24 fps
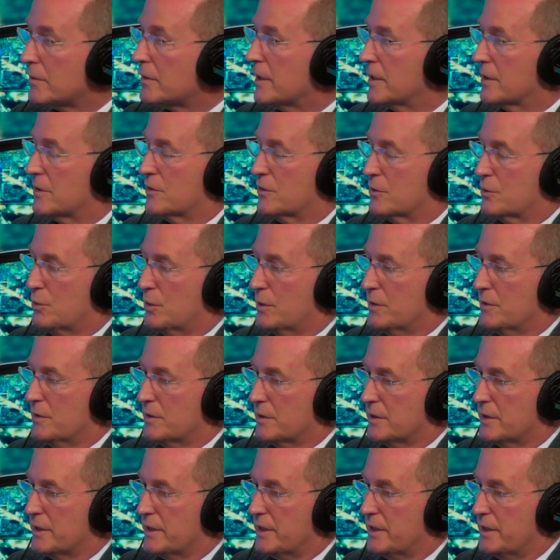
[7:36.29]

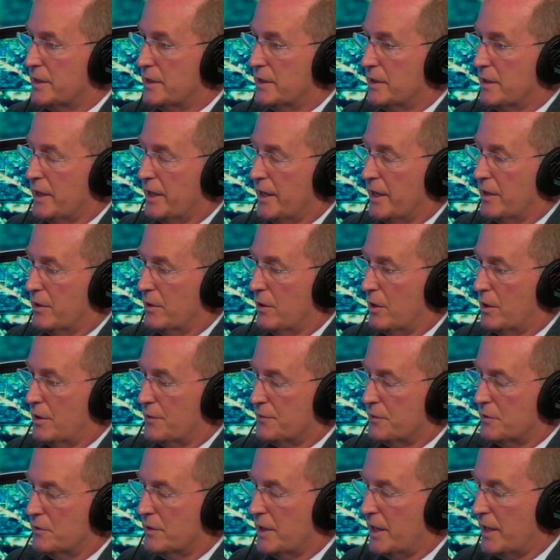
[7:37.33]
exquisitely and
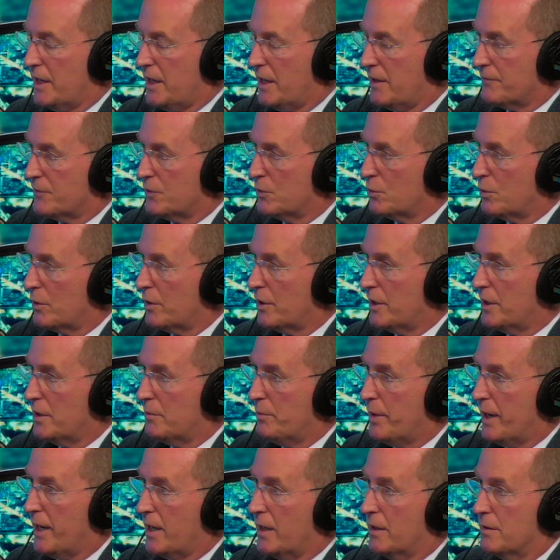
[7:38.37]
also not have to worry
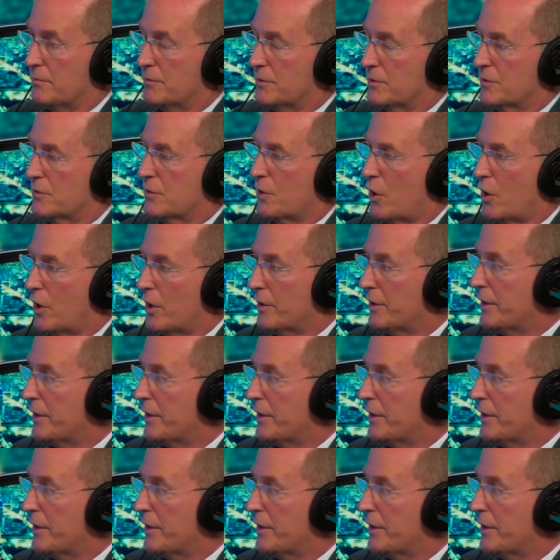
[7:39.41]
about scar